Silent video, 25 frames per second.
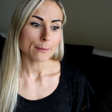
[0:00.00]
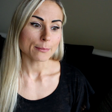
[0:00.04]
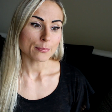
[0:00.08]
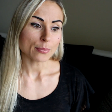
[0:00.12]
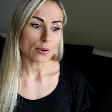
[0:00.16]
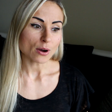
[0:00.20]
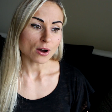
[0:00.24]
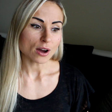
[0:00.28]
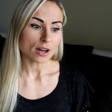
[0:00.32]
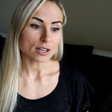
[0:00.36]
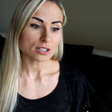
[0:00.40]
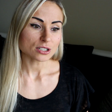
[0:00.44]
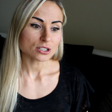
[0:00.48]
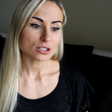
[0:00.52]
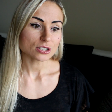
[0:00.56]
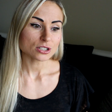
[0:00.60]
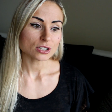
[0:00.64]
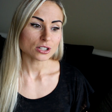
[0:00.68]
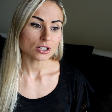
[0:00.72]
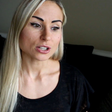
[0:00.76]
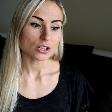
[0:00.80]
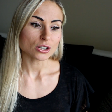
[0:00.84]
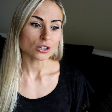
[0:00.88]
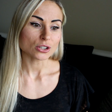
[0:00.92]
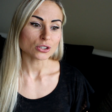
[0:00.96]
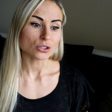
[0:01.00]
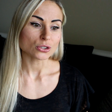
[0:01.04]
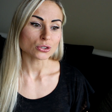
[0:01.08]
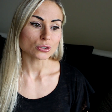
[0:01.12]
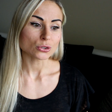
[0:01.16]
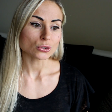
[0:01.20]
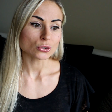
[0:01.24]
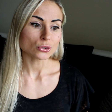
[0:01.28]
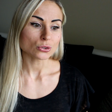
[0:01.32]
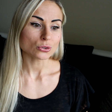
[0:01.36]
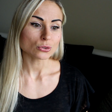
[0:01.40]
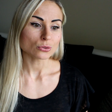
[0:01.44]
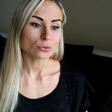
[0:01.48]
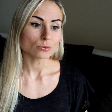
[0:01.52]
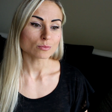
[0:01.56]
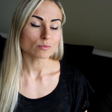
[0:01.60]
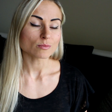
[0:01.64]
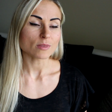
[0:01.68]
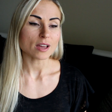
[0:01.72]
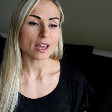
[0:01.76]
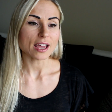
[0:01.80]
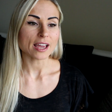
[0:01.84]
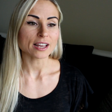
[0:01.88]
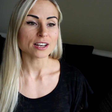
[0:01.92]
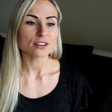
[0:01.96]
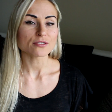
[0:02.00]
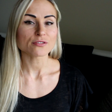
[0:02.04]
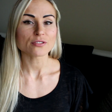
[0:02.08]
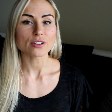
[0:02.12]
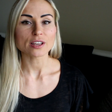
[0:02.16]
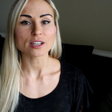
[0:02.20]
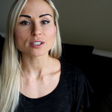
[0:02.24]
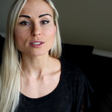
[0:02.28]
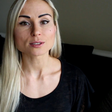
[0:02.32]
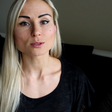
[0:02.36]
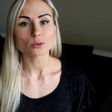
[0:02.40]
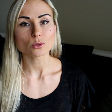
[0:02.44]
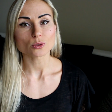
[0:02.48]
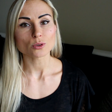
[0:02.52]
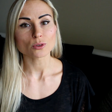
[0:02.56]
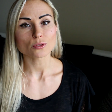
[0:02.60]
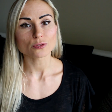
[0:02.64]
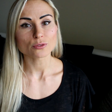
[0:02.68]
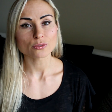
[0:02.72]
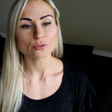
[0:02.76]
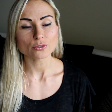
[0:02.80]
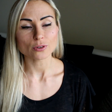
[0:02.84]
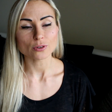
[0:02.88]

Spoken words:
but anything sort of